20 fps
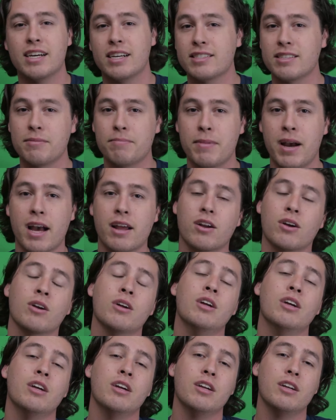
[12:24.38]
doesn't matter.
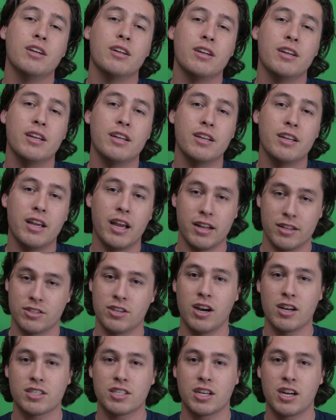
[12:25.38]

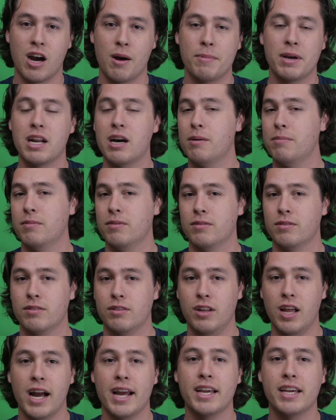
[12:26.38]
Toss a comment up,
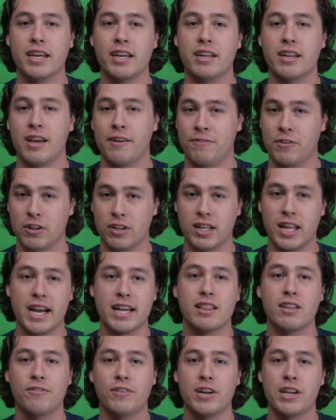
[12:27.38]
like it if you
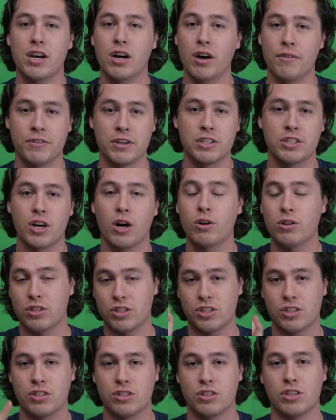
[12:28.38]
like the video. If you don't,
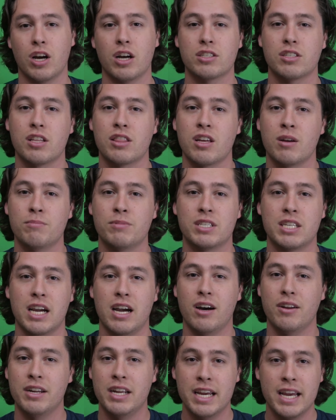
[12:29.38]
toss a thumbs
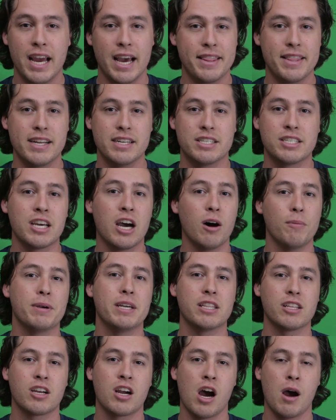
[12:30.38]
down, and then tell me
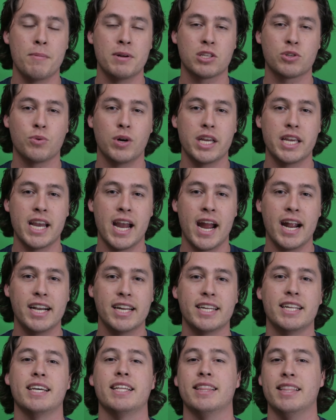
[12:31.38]
in the comments why you
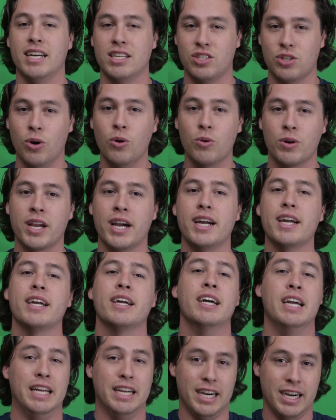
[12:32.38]
hated it. That's okay.
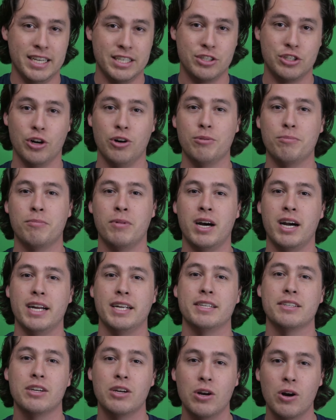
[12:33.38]
I don't
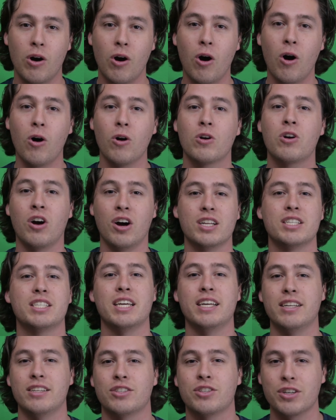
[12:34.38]
mind. All
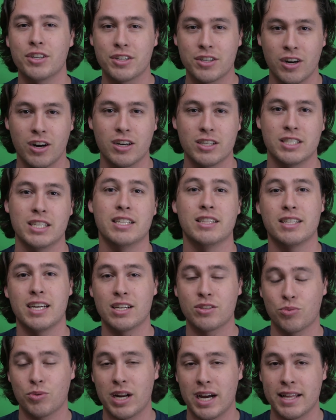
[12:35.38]
content is good content.
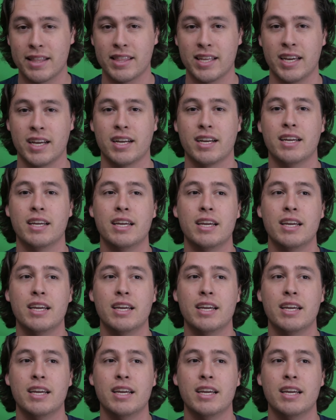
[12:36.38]
That's what I think.